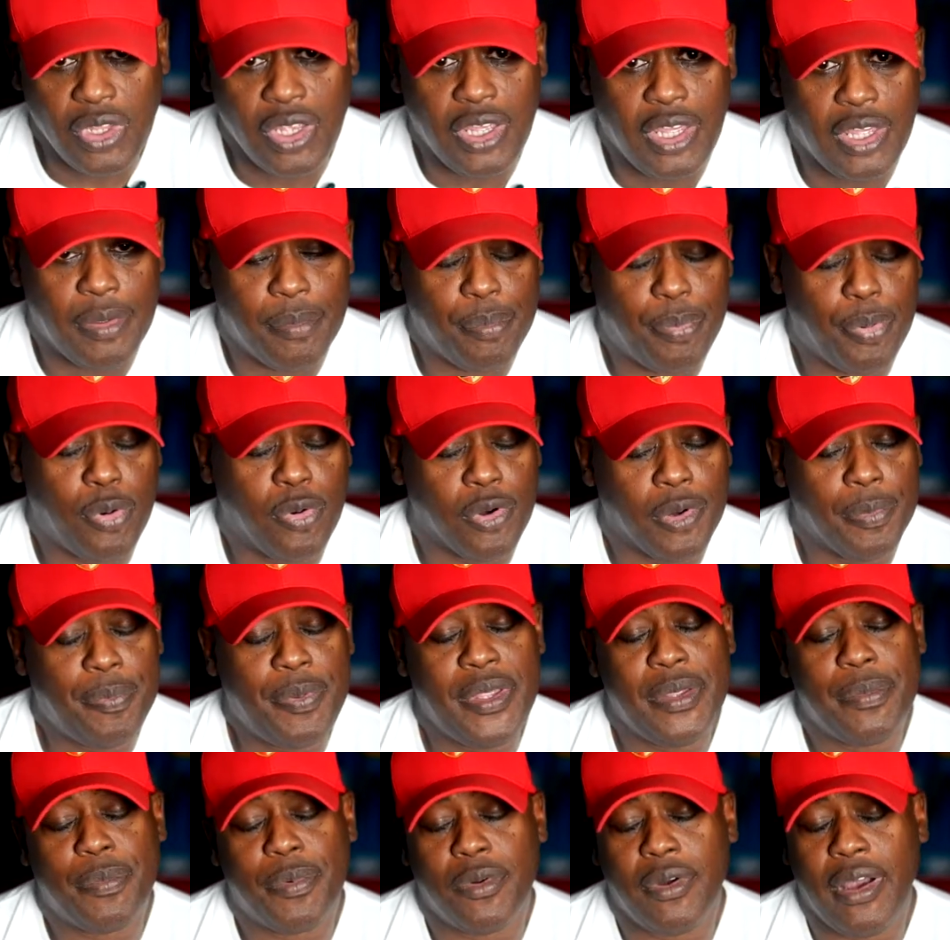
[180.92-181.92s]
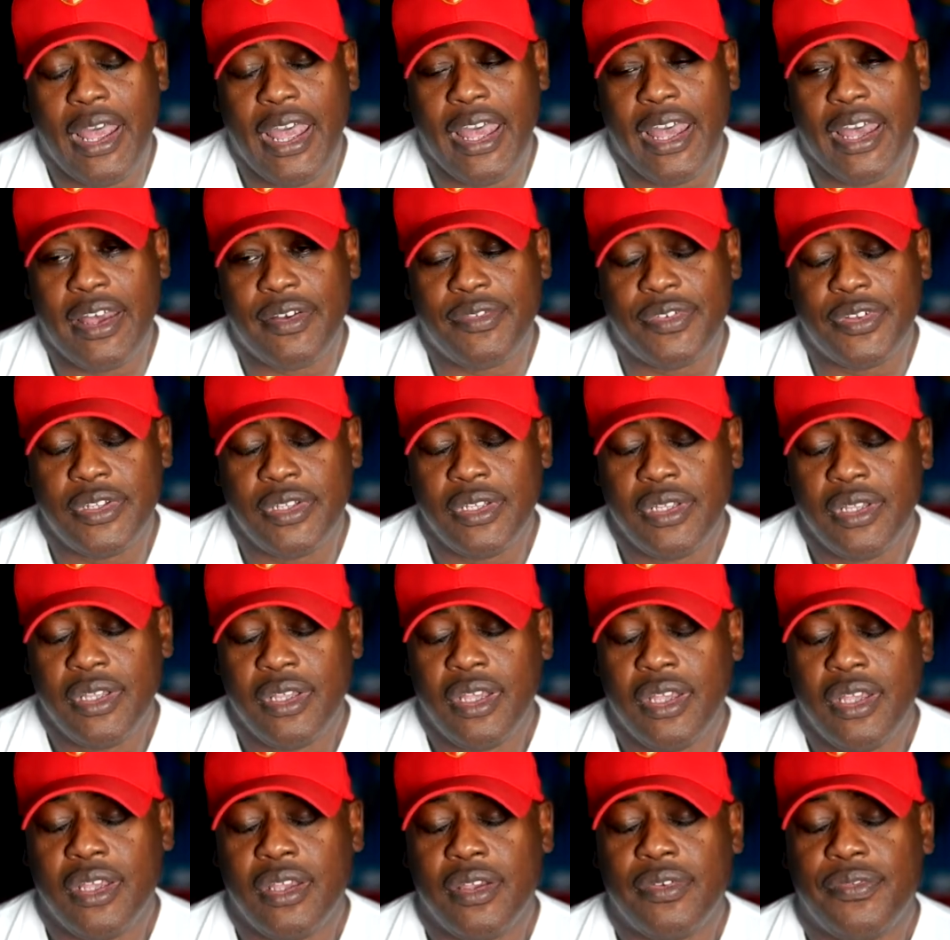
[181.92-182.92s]
And poor people have
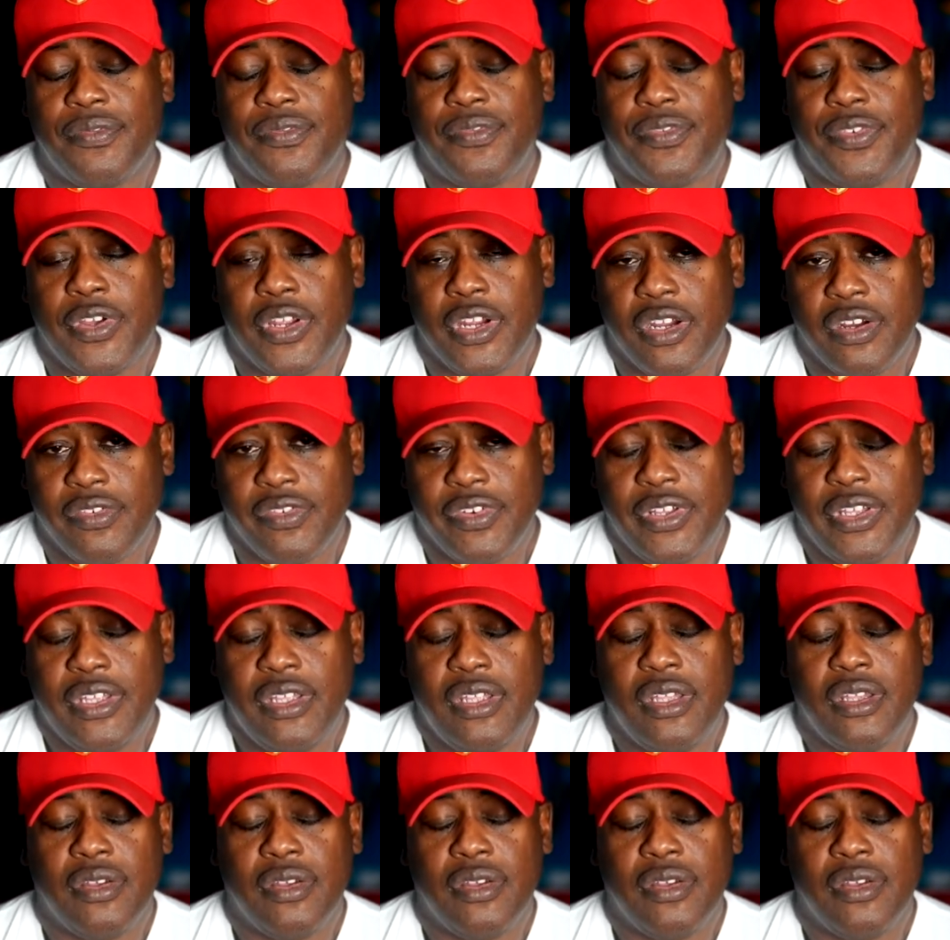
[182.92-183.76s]
very,